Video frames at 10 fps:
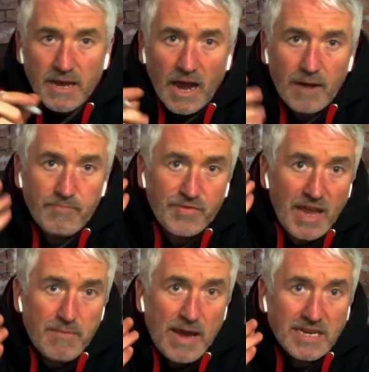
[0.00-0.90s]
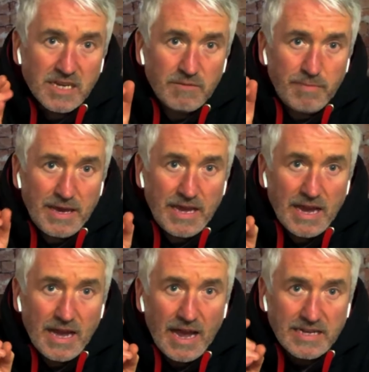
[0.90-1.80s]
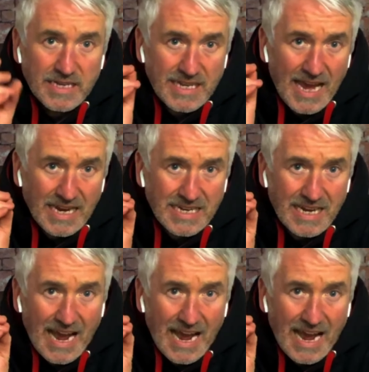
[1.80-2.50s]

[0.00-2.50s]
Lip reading: DMS can be detected